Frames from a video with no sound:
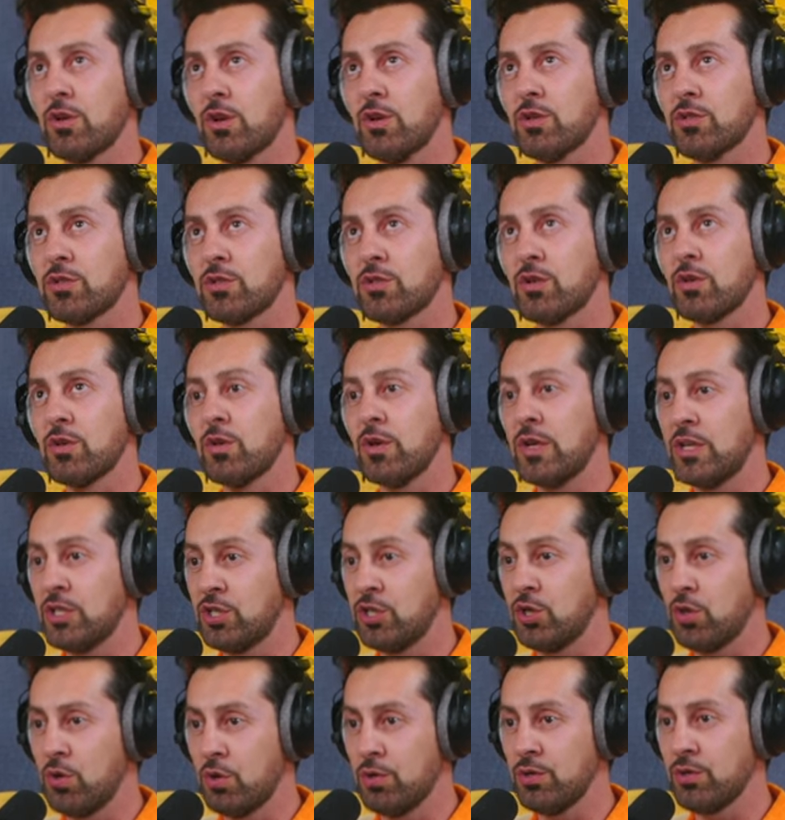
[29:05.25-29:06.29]
also is
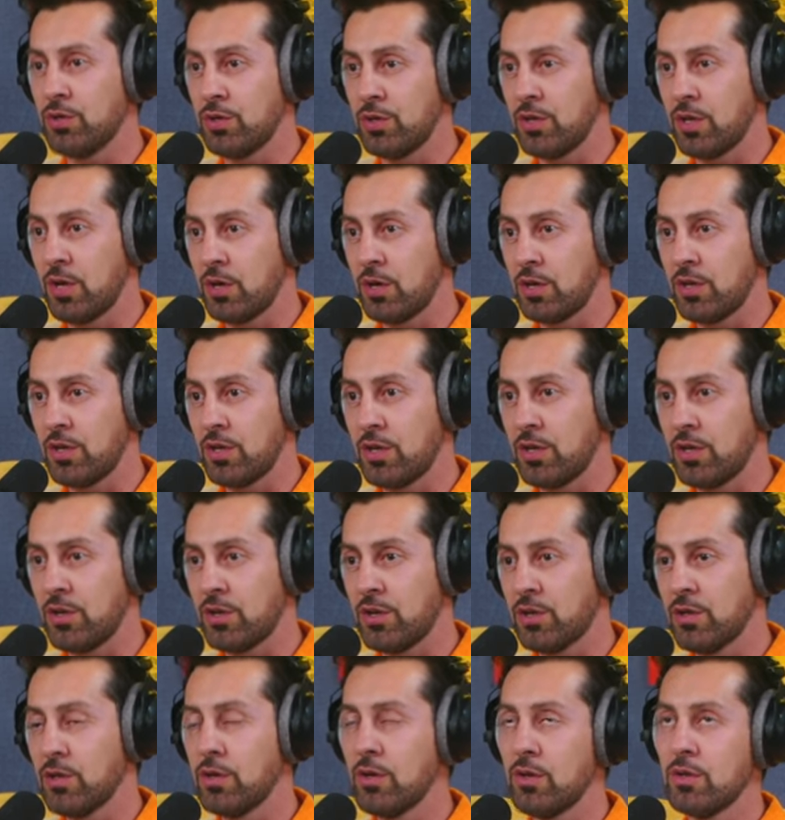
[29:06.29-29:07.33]
she older or younger?
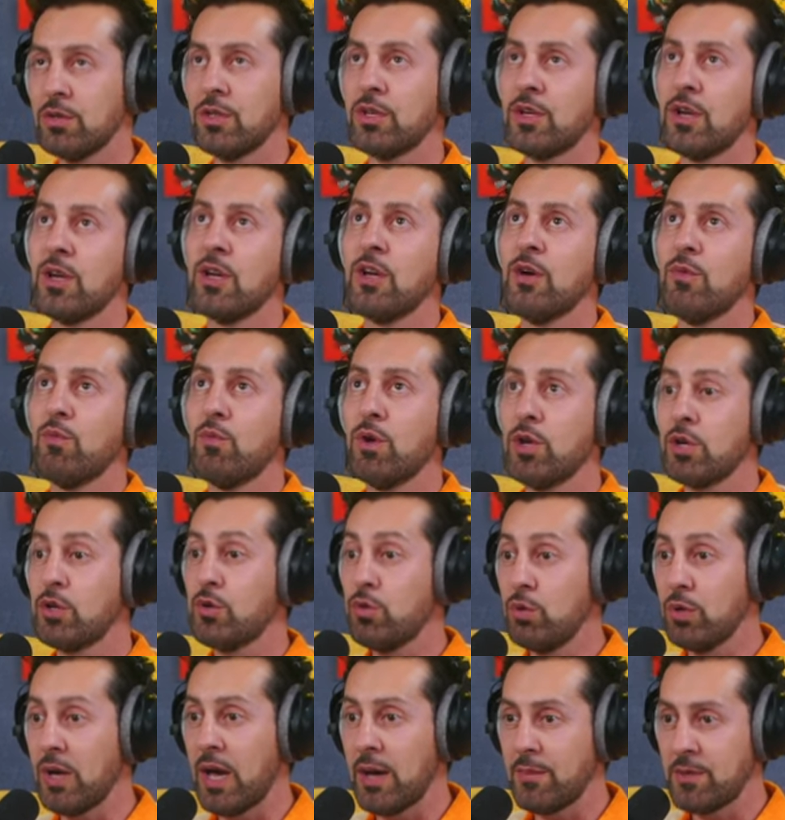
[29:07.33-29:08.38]
older, you? older. What a
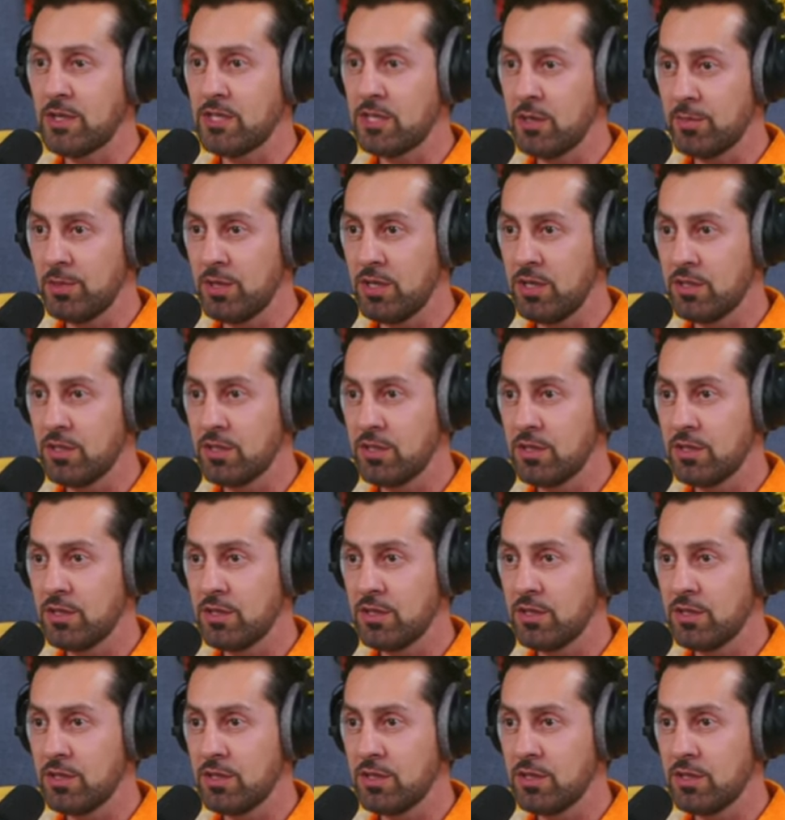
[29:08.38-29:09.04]
cool. How many siblings?